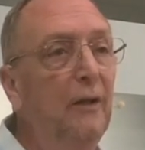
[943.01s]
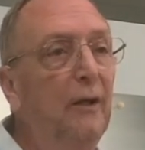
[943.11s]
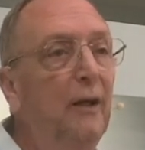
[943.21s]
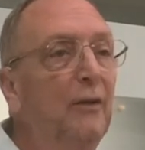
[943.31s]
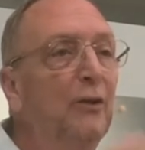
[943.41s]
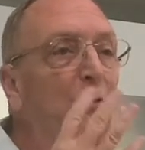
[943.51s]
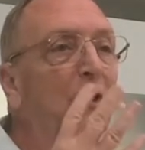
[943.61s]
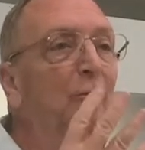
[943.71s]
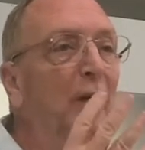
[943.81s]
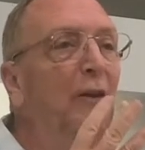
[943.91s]
And this
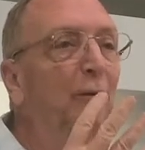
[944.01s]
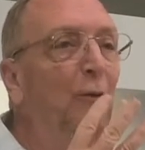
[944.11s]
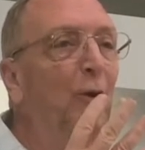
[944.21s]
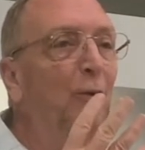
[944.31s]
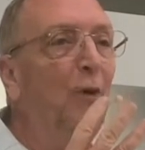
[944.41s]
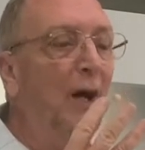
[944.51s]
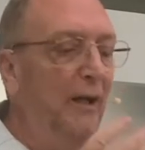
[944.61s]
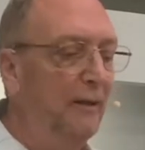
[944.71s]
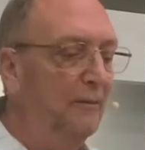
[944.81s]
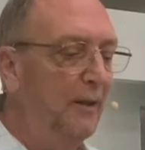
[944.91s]
would have been the fourth
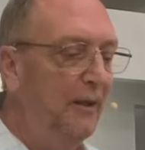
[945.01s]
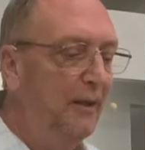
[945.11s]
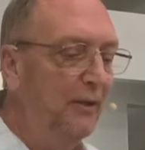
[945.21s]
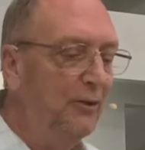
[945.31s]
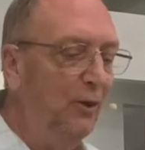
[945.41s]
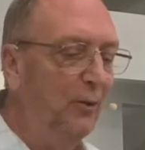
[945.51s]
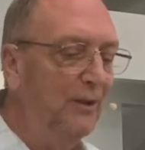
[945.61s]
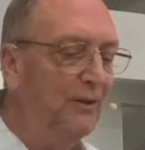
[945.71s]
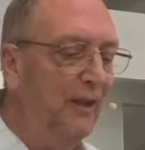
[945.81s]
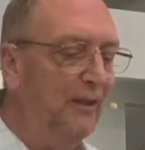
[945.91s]
riot. And so
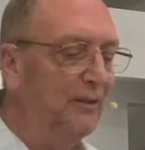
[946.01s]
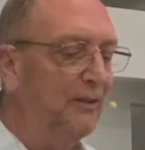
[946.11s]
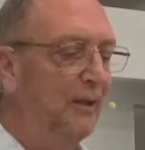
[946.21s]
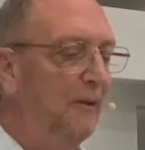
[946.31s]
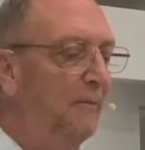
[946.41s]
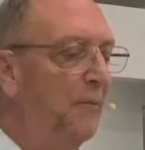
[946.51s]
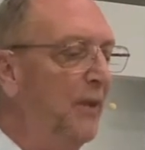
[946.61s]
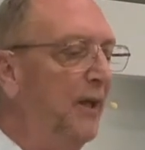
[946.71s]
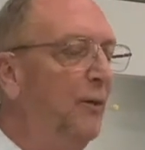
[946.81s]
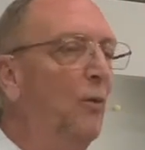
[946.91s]
it says,
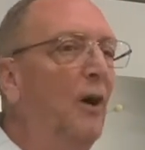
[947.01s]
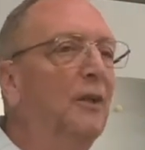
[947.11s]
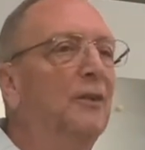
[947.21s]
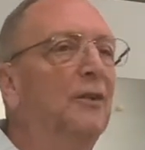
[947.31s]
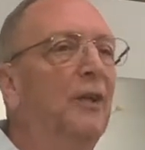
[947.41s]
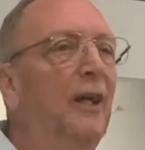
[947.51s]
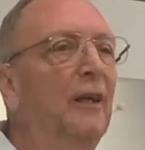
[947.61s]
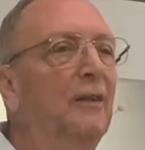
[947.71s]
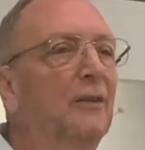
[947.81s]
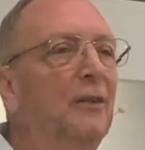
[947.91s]
that he washed his
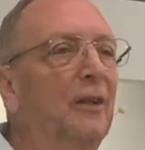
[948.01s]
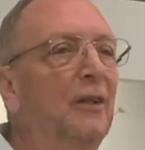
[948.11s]
hands.